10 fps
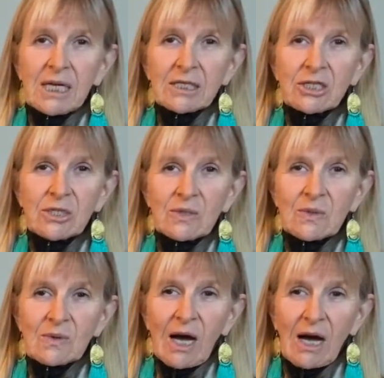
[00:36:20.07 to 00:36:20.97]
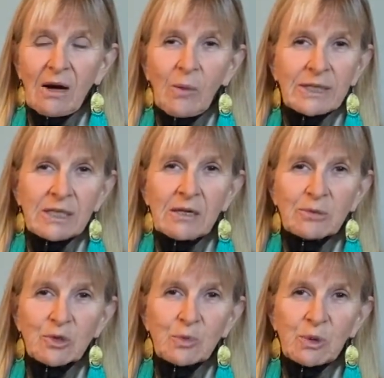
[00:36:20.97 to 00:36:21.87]
to 1
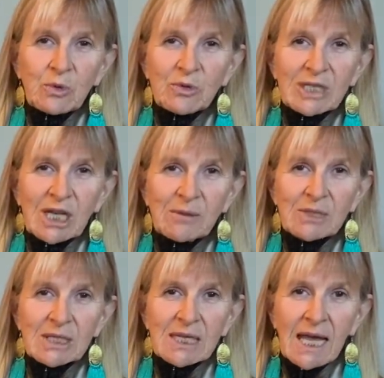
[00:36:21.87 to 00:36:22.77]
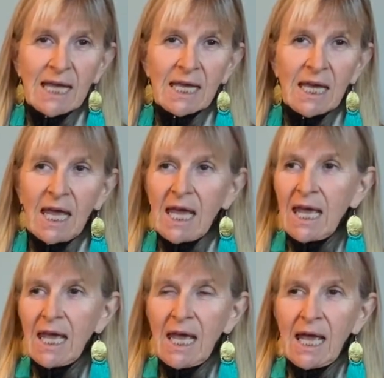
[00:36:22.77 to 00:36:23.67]
tablespoon 3 times a day,
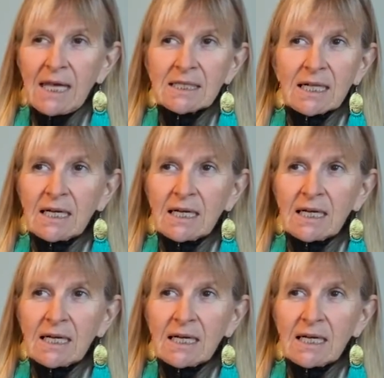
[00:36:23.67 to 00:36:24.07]
and